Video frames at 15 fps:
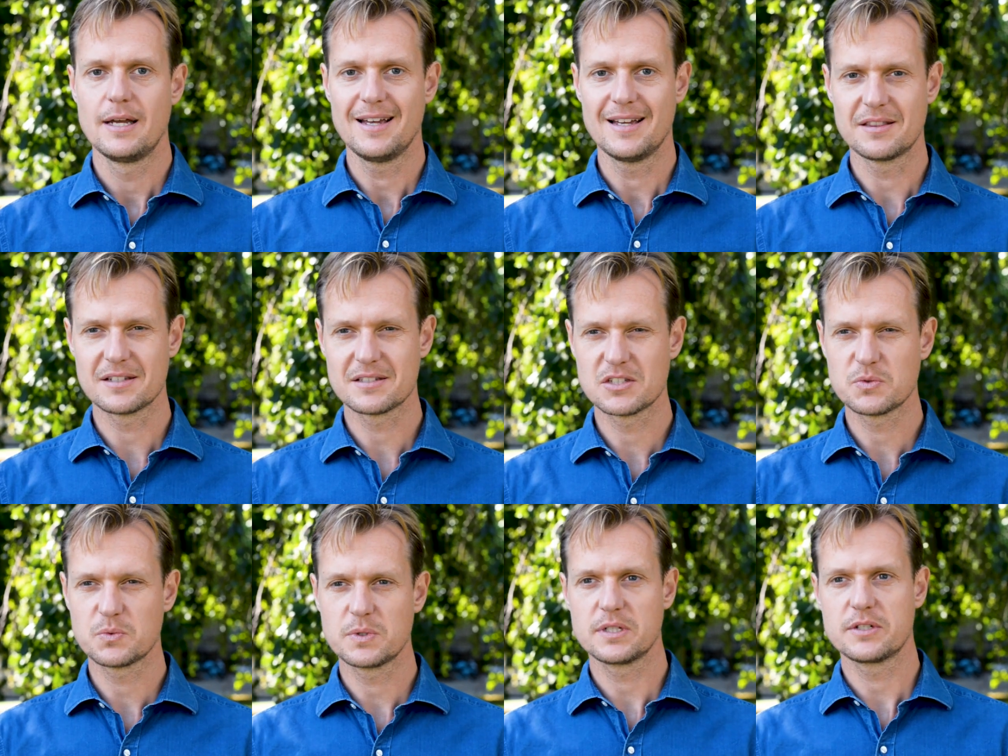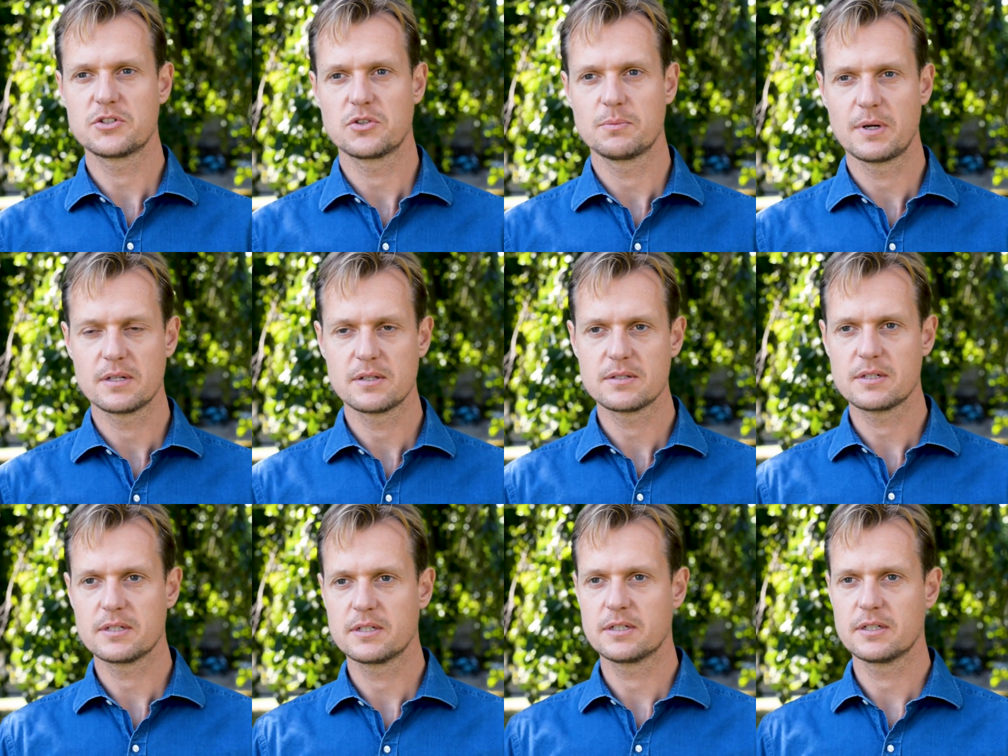And this is really
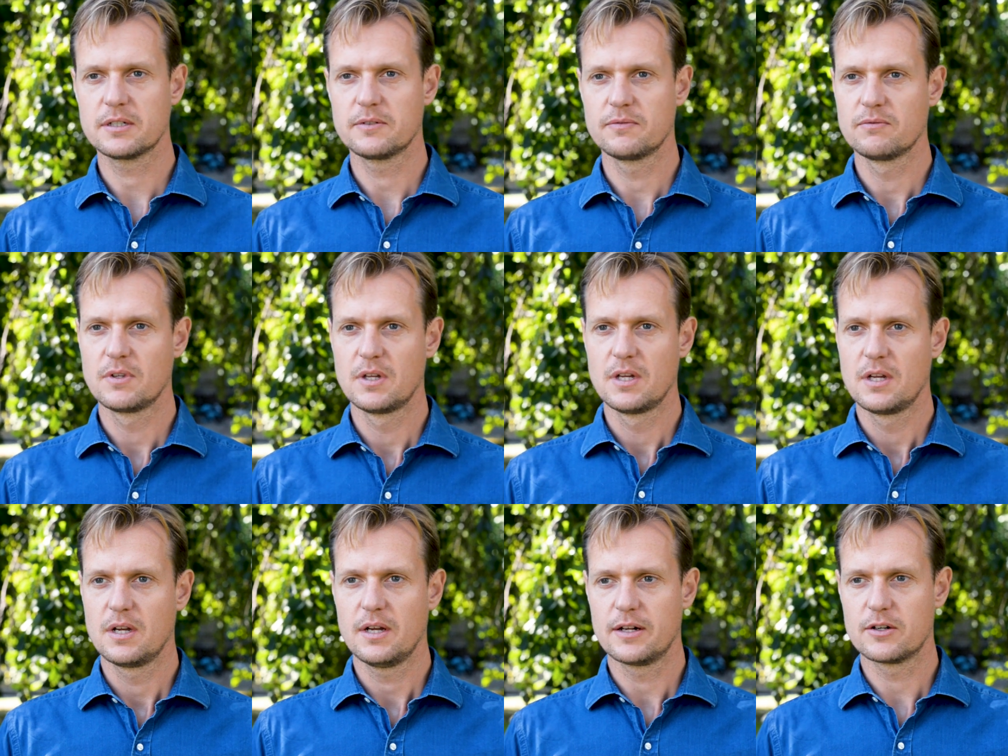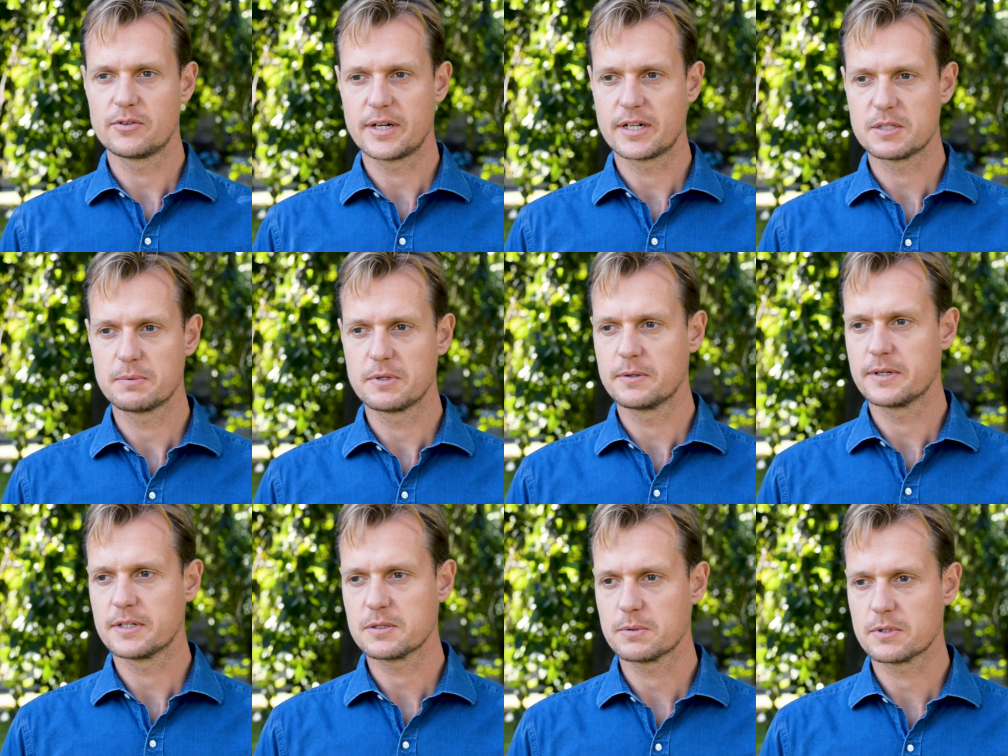tremendously a great
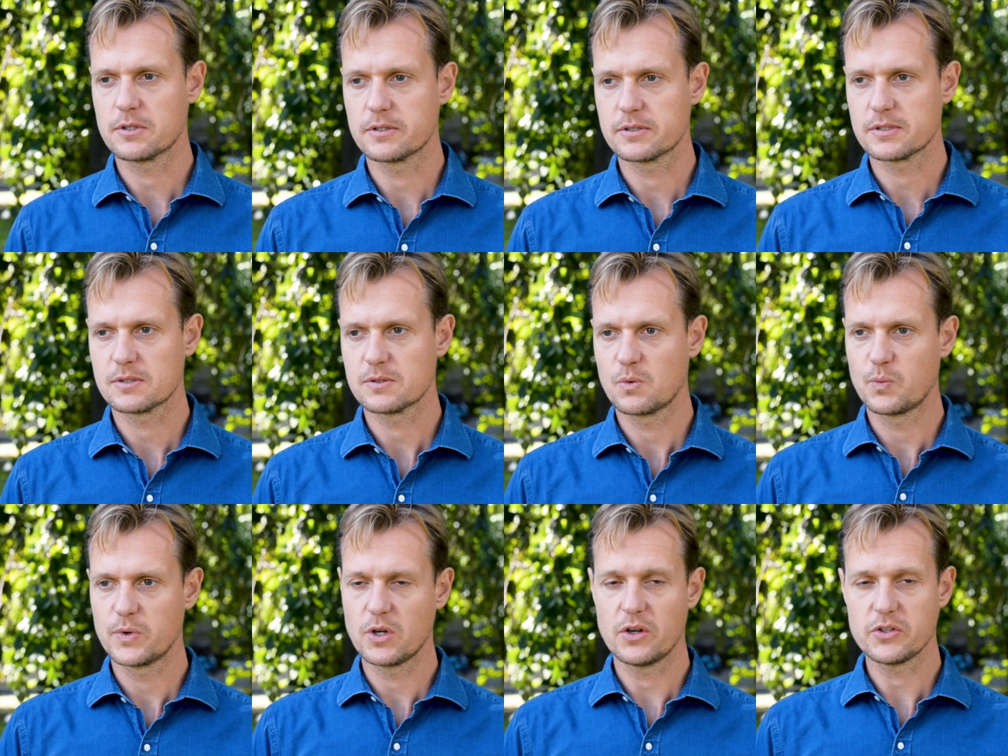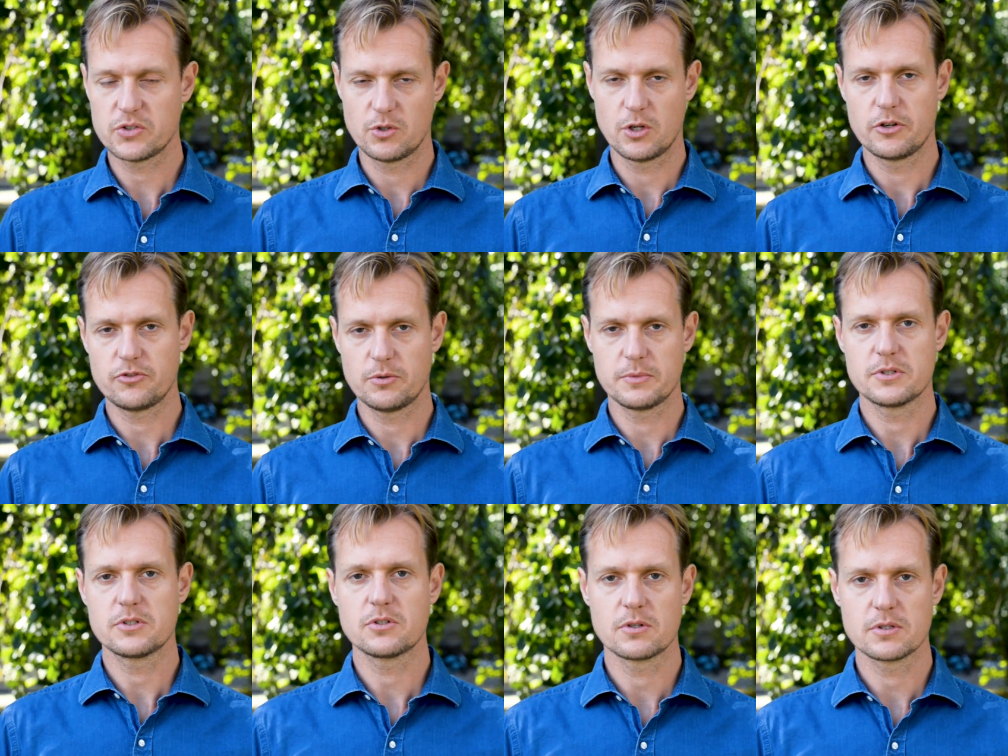experience because we also learn from
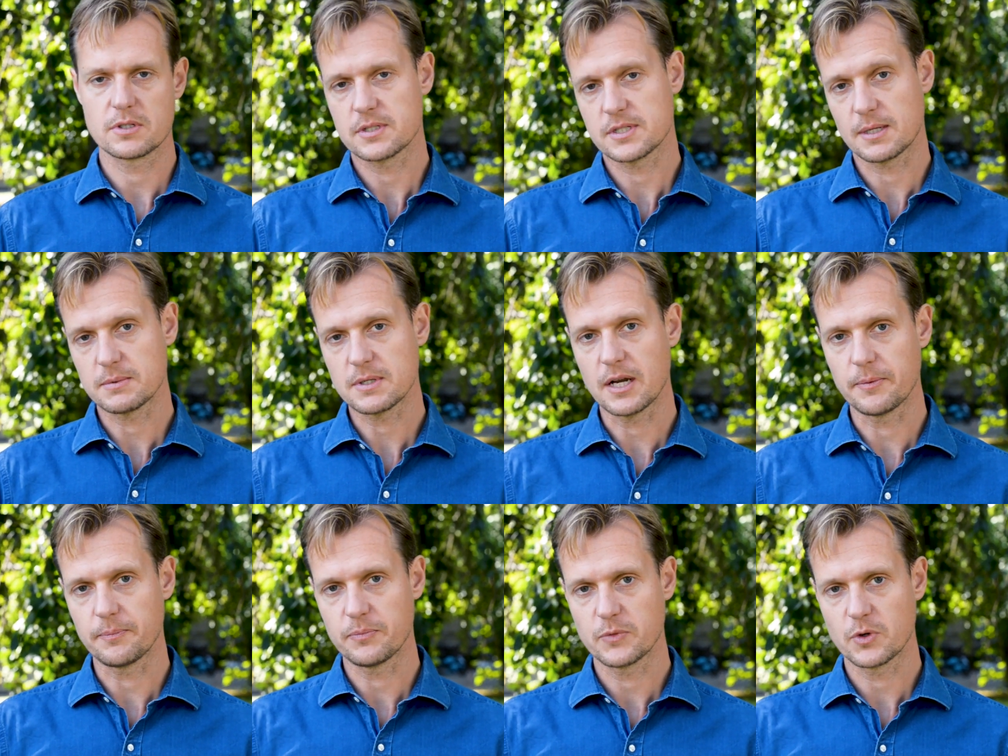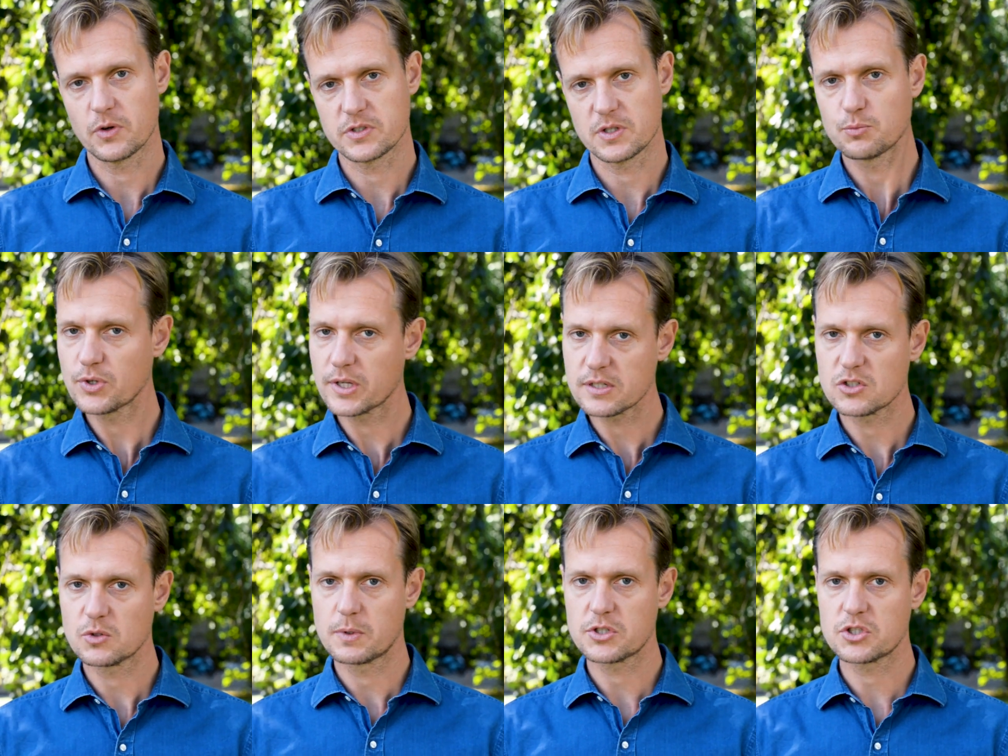these students at the same time, because they bring
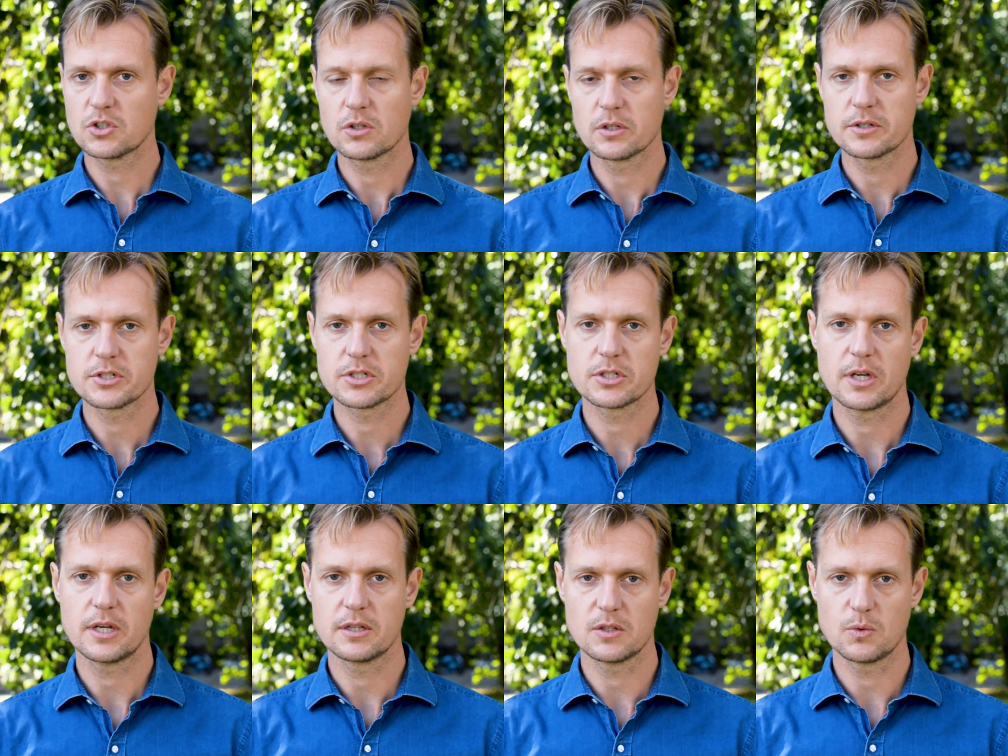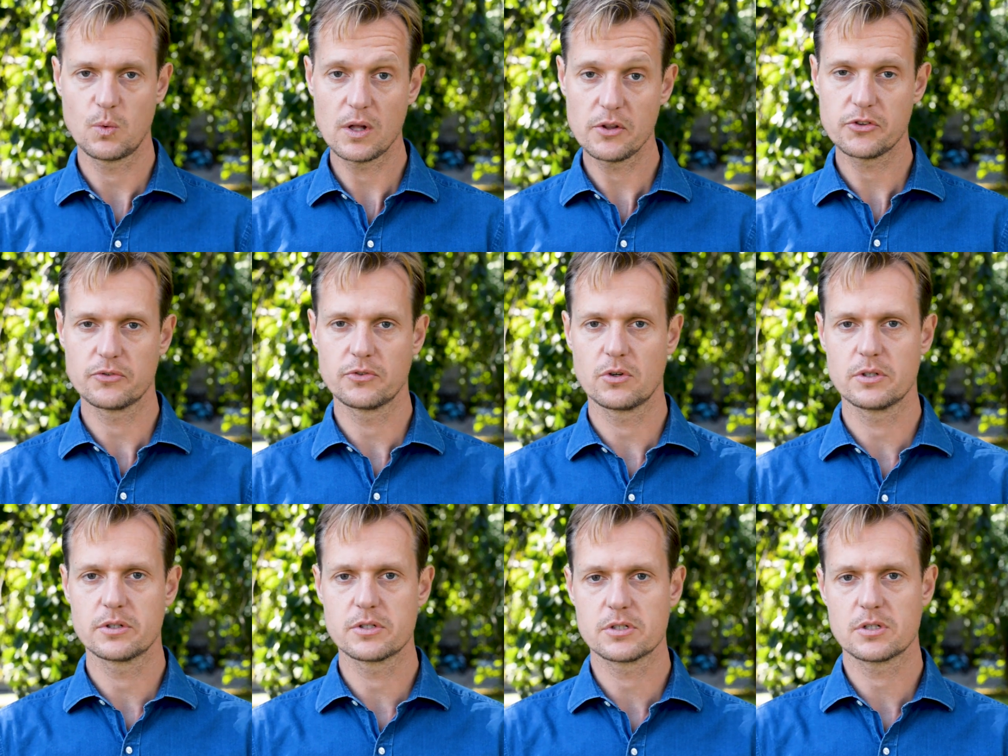so much knowledge and the wealth of
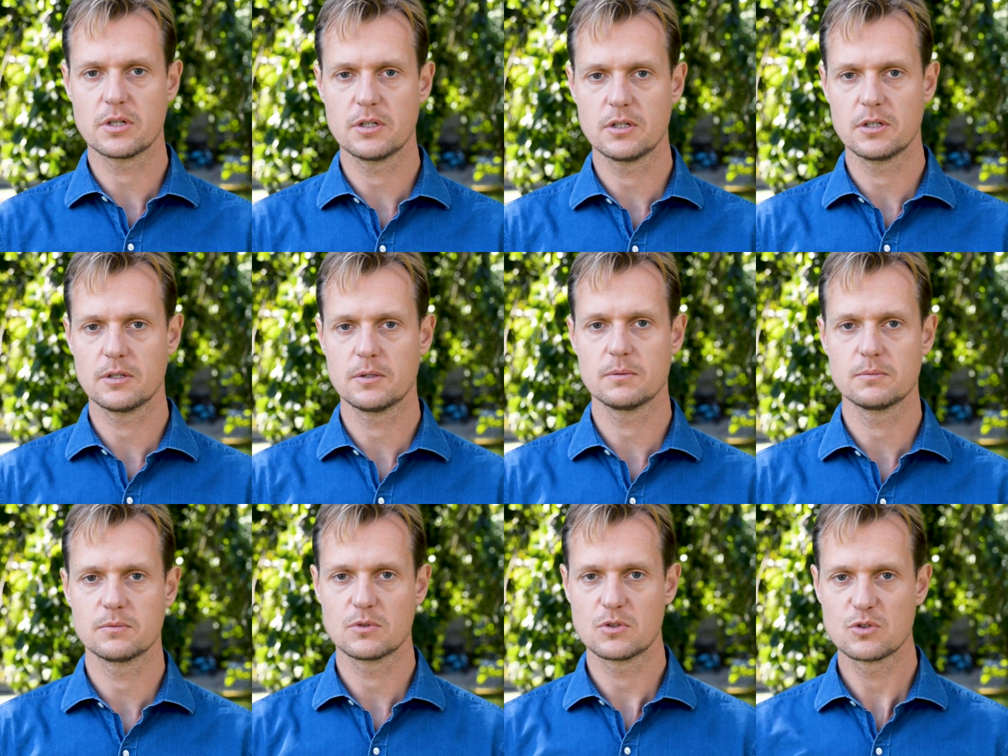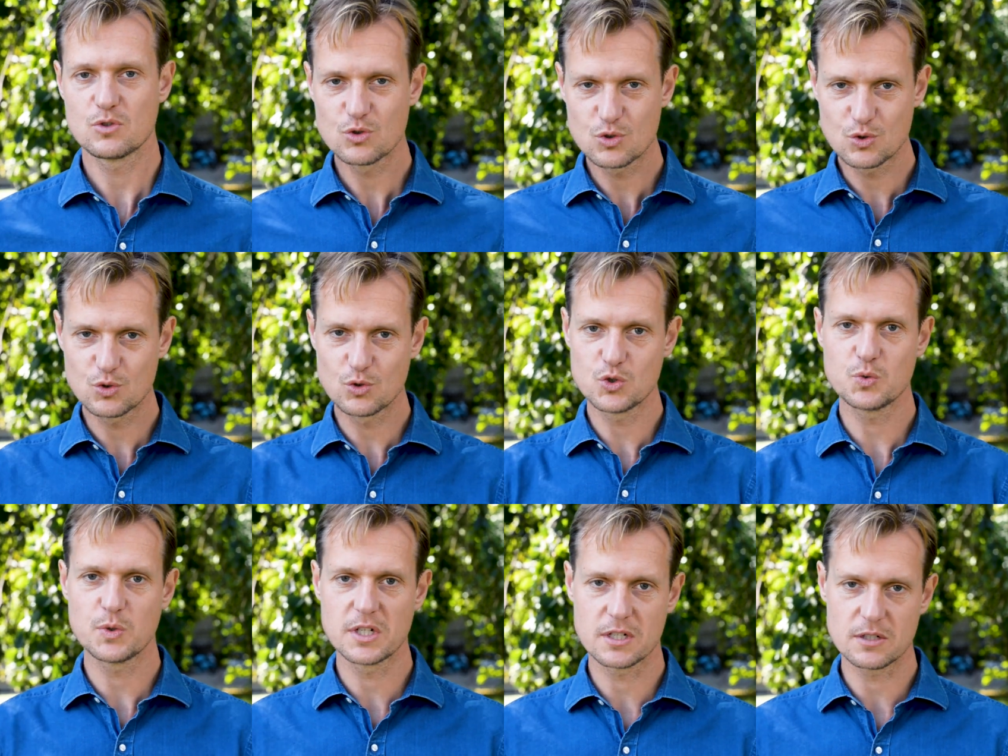knowledge to
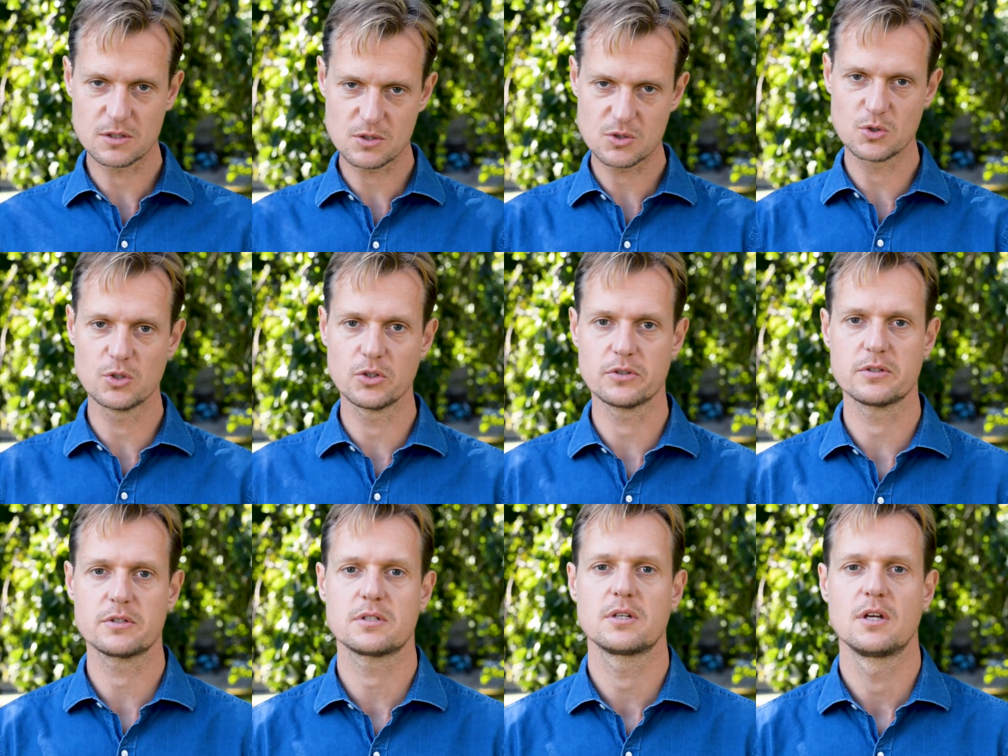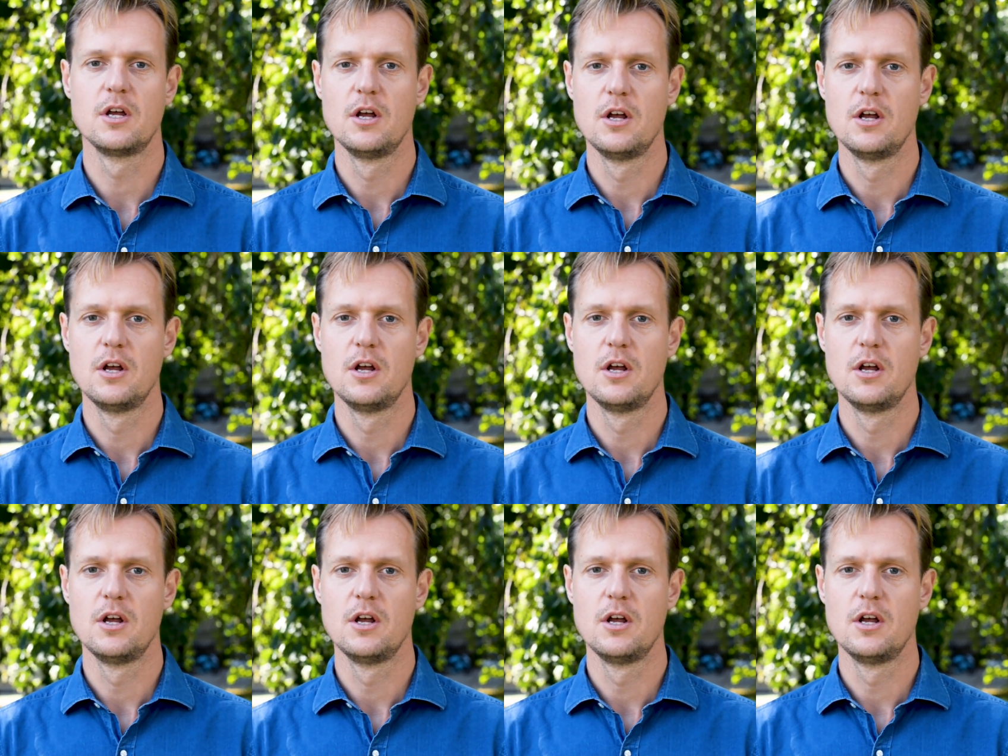Sweden, to Lund,